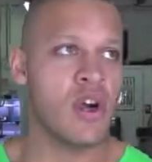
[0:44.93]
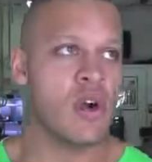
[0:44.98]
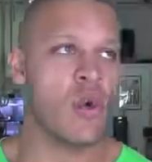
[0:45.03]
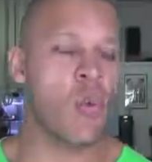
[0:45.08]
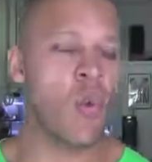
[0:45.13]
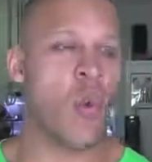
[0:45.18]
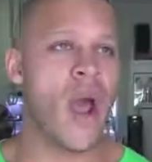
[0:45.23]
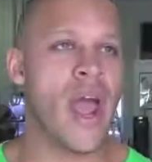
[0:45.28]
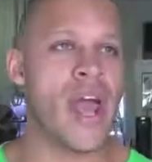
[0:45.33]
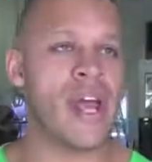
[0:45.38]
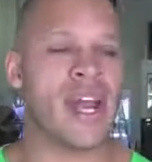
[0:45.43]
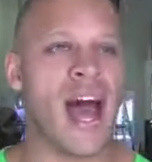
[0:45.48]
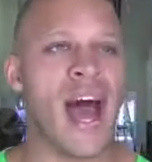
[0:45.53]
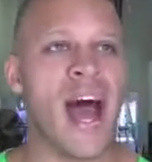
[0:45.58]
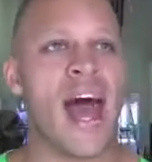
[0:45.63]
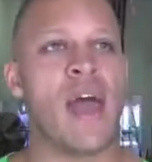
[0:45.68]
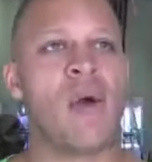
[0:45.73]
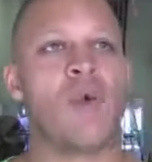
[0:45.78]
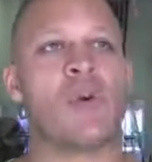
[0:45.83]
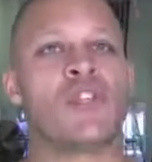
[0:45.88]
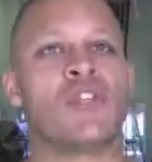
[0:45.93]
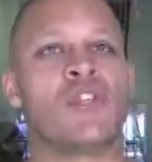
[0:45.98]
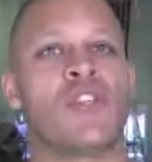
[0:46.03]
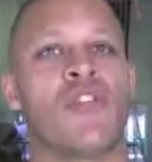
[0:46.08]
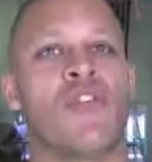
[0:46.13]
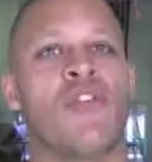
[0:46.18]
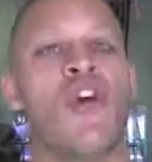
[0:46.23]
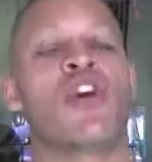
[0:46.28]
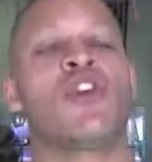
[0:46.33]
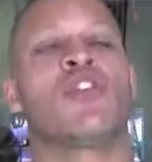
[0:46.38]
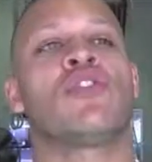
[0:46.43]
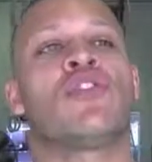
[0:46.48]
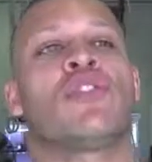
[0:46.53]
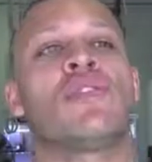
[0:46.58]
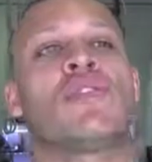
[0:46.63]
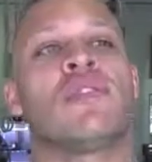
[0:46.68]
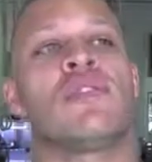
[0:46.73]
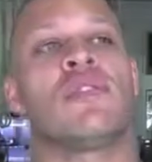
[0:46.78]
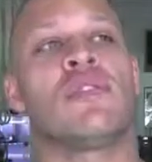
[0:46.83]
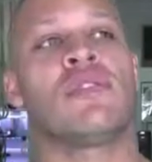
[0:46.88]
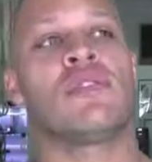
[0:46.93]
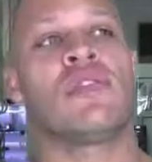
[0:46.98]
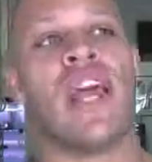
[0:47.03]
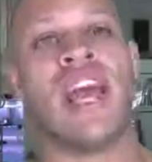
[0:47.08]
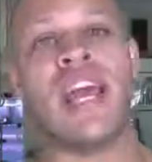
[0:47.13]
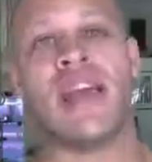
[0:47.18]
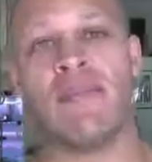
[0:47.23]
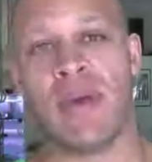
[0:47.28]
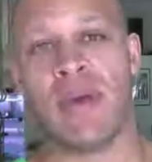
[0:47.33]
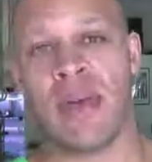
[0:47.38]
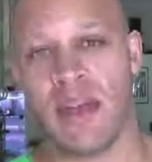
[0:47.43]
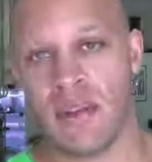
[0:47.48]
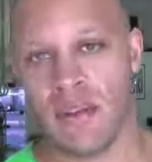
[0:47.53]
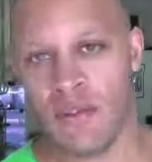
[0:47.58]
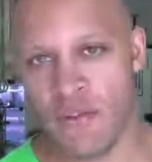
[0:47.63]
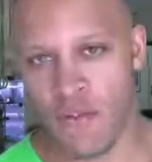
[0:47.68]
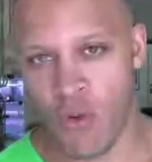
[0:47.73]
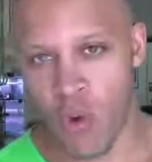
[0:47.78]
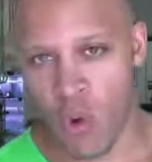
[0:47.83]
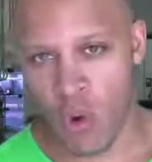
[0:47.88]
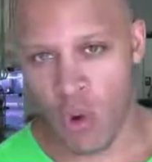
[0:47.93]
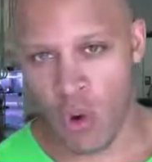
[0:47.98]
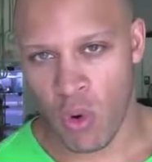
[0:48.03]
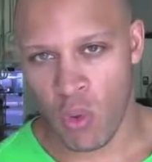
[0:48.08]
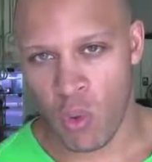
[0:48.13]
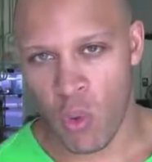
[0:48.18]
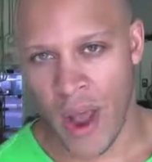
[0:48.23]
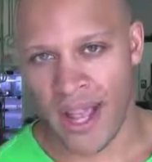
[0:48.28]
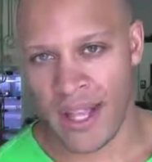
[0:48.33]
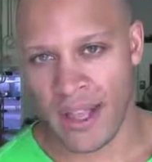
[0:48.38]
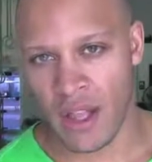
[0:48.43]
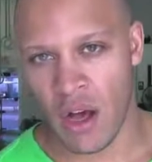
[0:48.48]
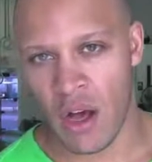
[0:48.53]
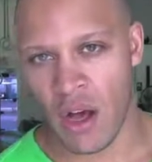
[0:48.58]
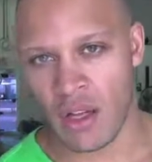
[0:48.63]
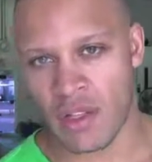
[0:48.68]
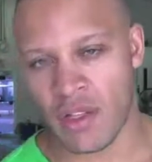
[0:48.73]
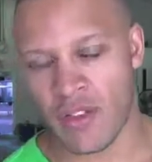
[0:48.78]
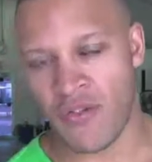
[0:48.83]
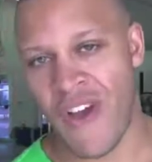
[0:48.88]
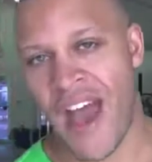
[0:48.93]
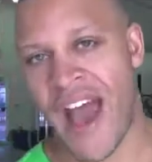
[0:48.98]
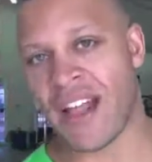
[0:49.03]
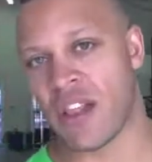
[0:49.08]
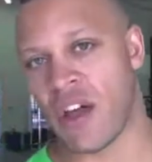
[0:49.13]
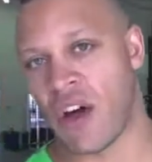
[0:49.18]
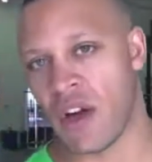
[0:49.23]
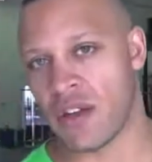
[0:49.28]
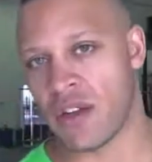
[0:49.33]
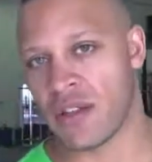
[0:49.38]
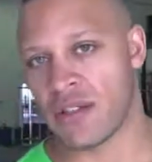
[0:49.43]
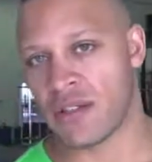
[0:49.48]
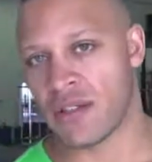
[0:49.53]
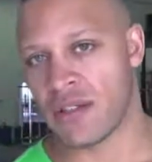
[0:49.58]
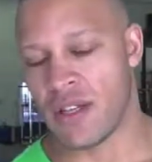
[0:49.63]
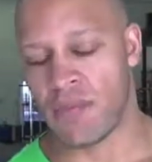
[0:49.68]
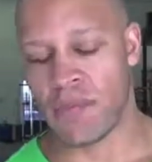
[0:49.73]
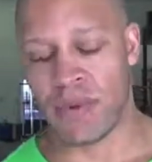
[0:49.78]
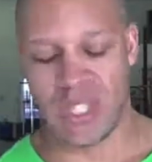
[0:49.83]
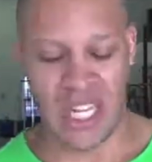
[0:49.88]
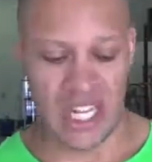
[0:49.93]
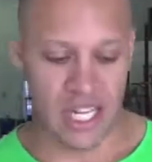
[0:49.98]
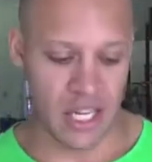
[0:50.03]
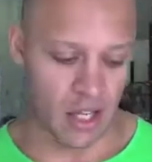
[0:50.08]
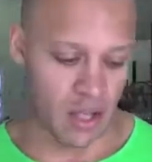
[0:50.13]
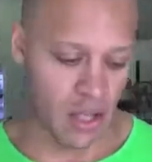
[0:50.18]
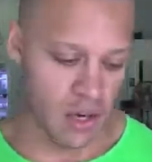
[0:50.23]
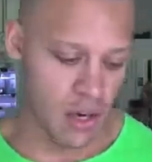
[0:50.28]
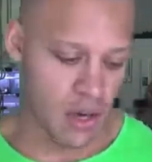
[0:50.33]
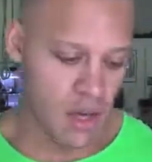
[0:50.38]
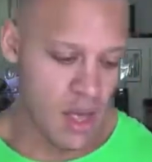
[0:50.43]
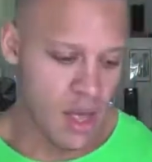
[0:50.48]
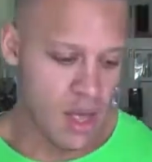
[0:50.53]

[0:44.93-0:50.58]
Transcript: When I was first aiming for weight loss, fat loss in particular,